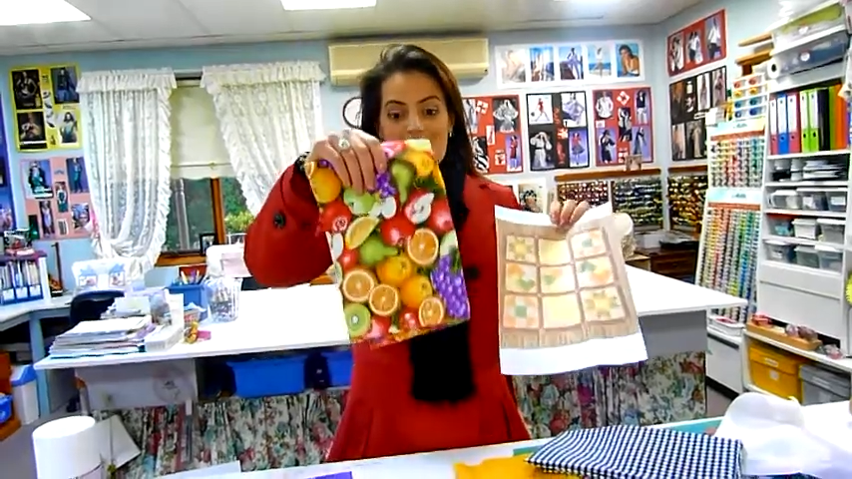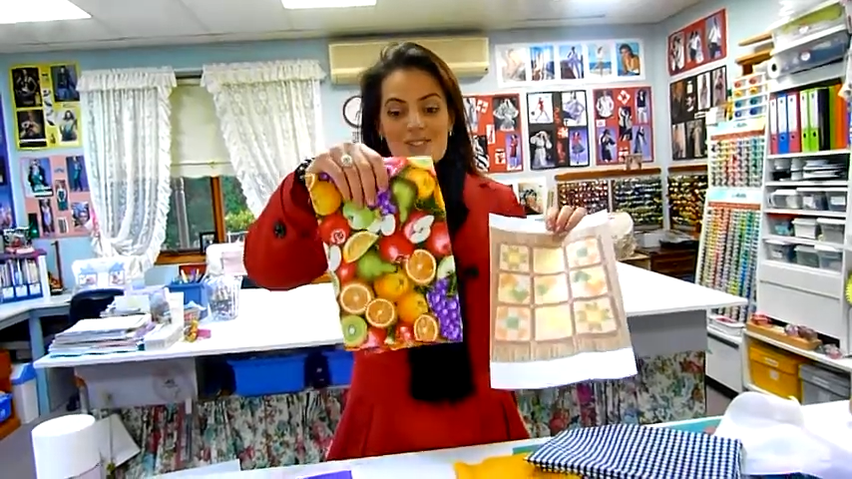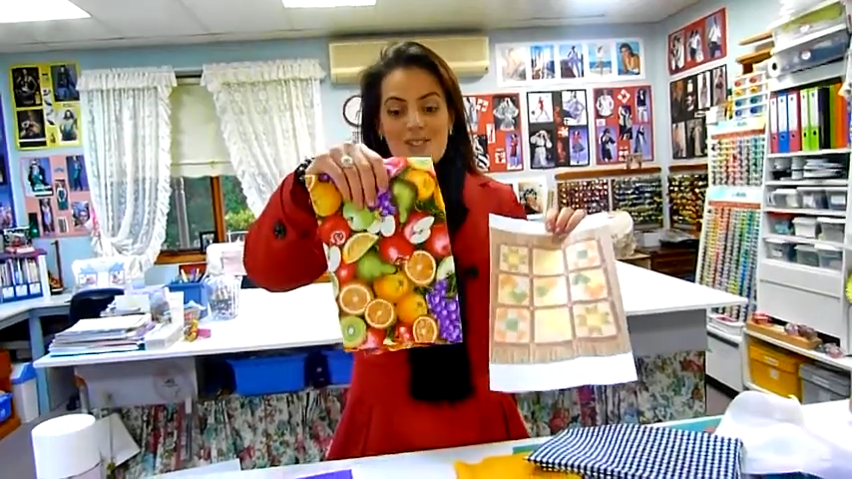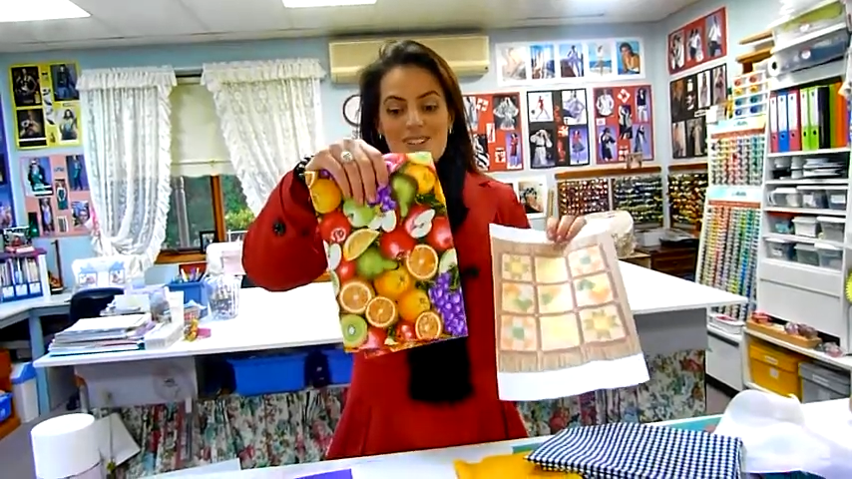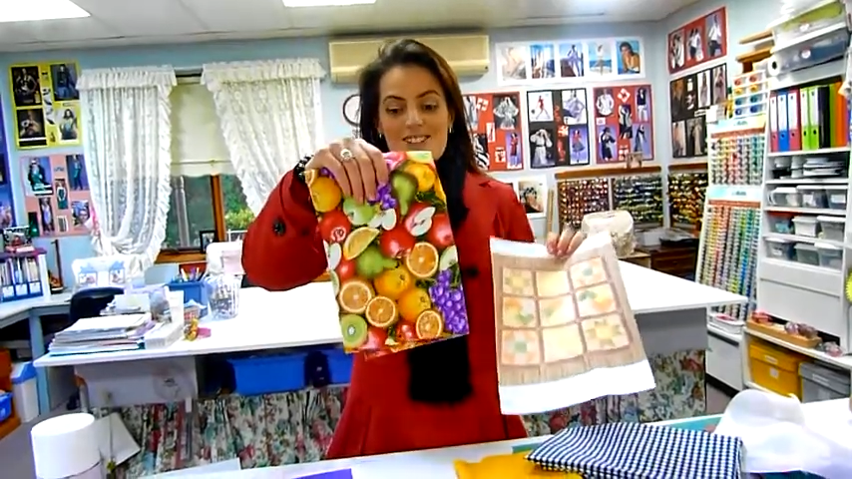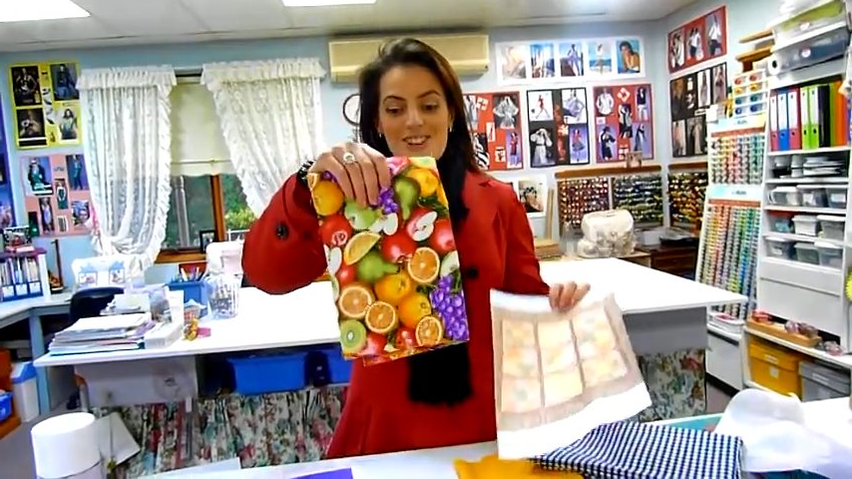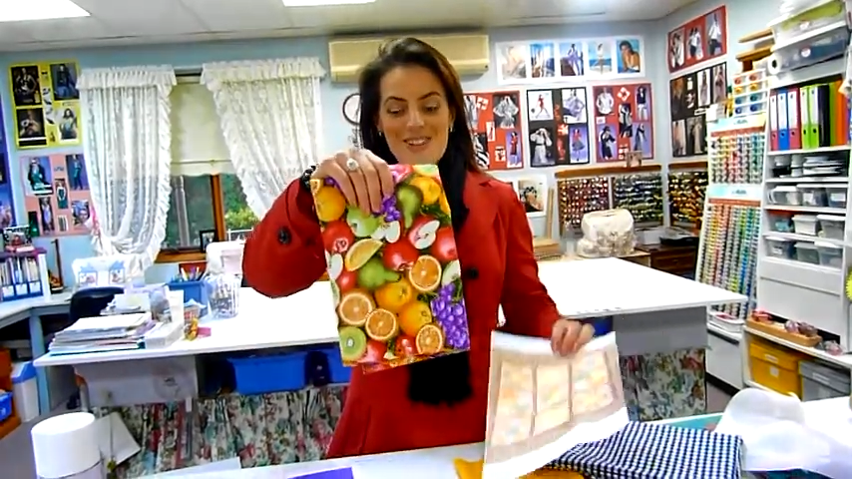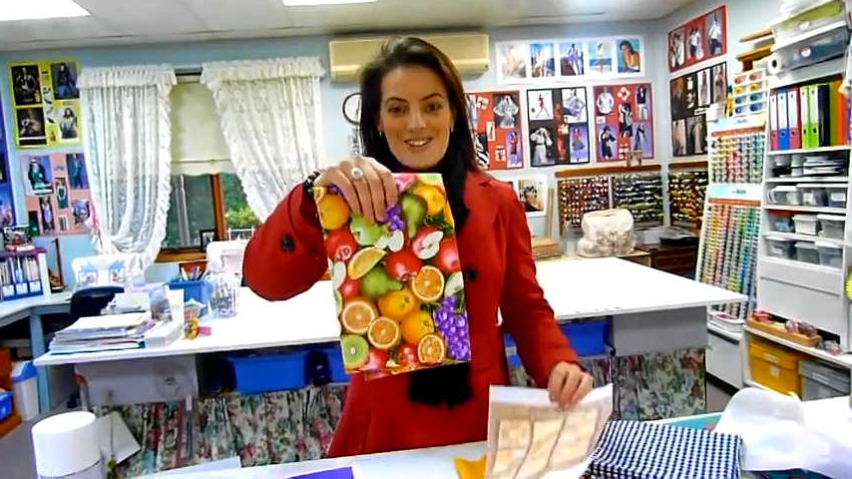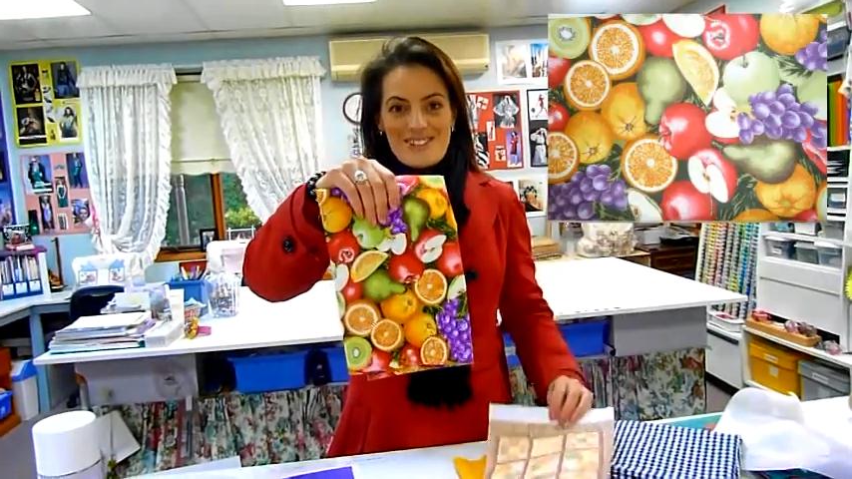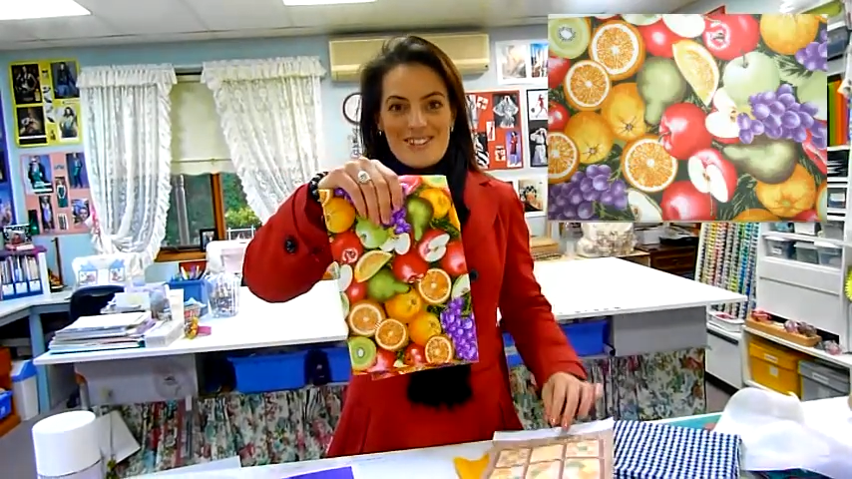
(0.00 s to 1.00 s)
So I
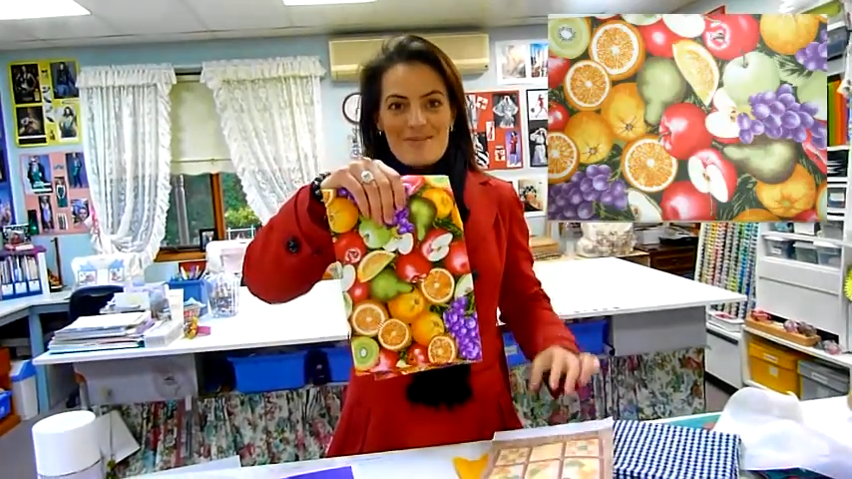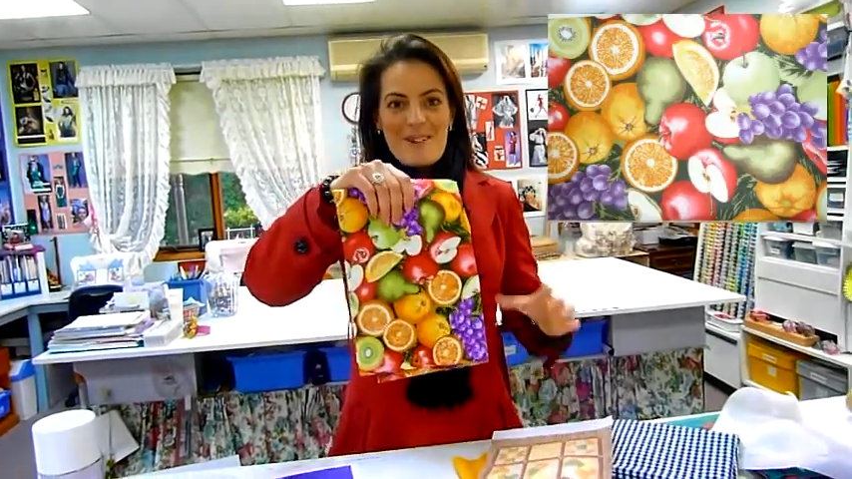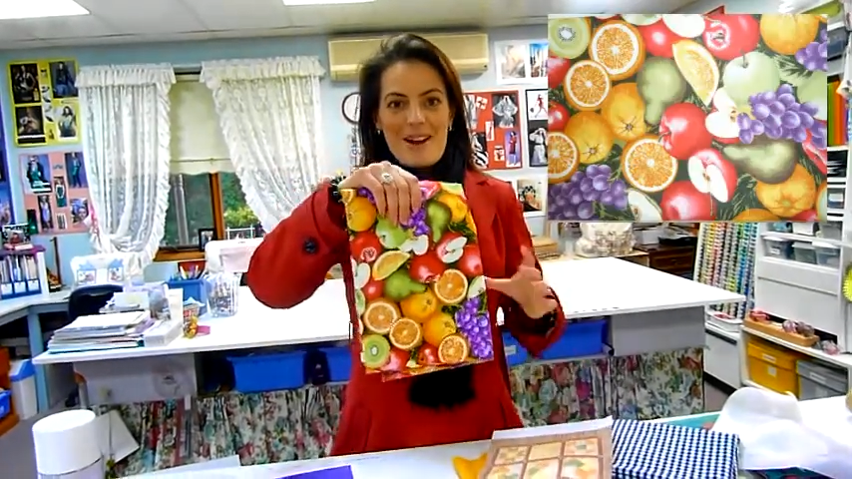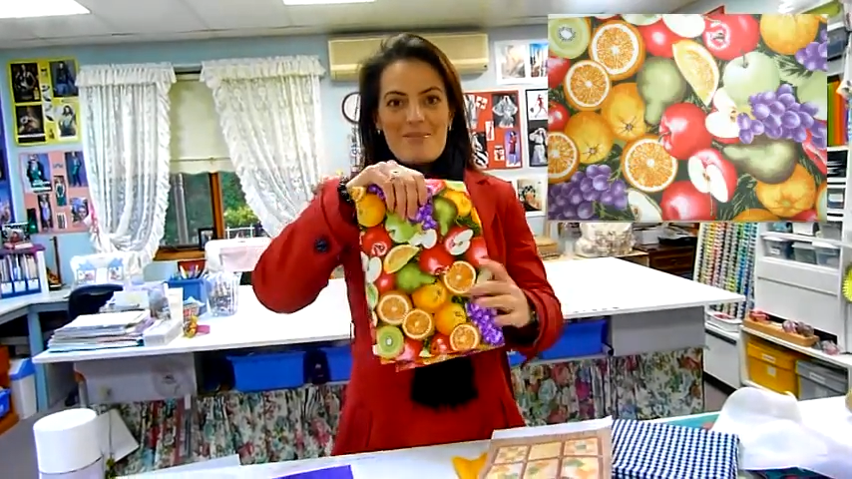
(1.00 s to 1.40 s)
chose my